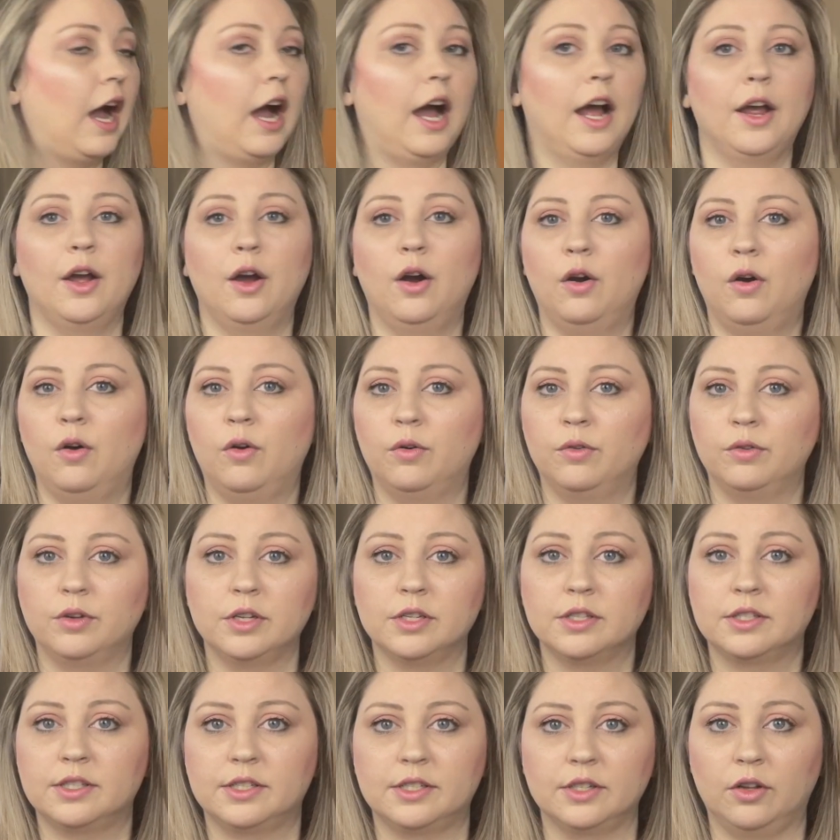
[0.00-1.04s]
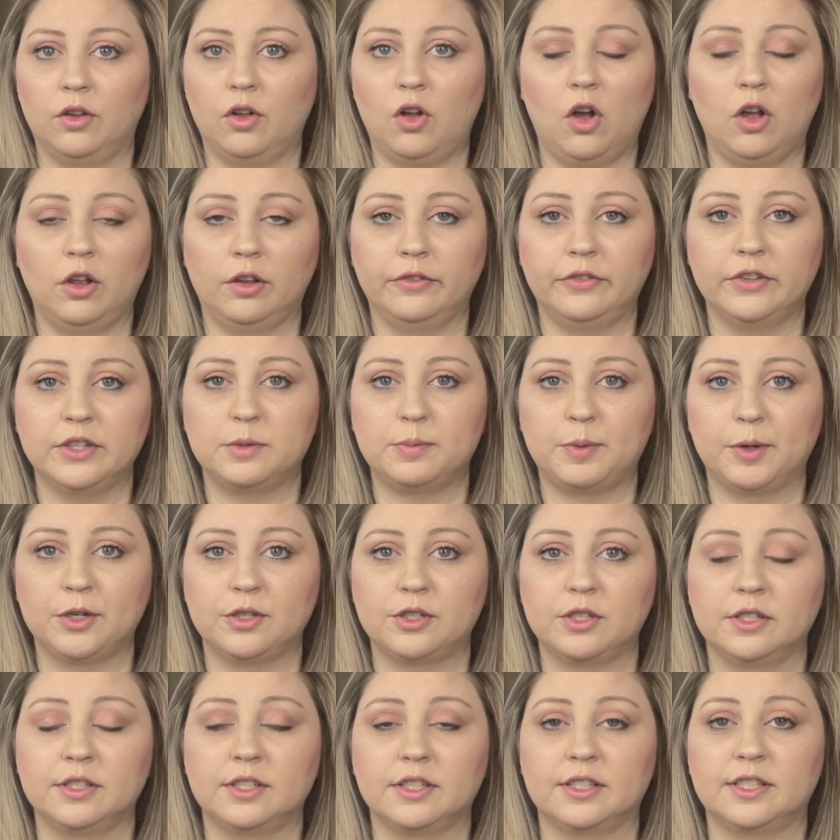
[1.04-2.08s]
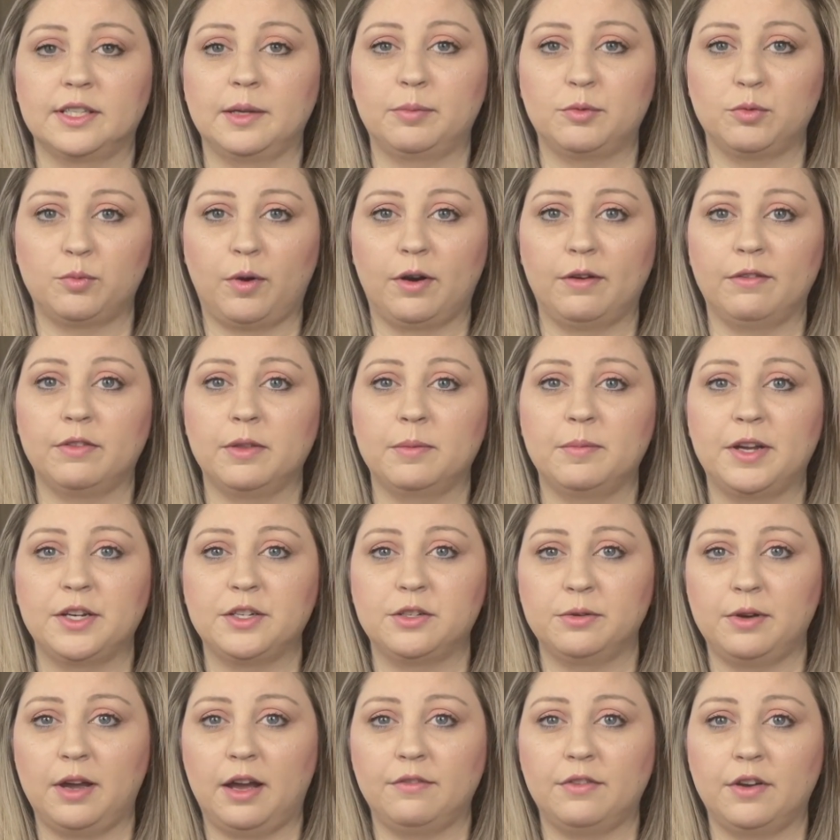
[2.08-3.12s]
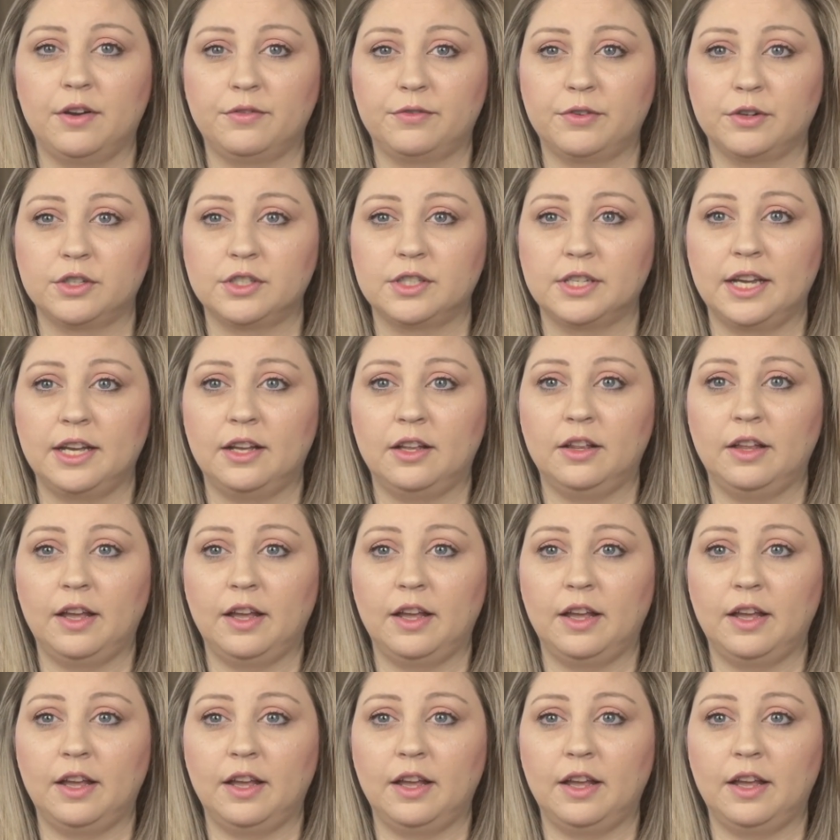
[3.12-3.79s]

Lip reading: own still all of these purses except one of them I do have up for sale,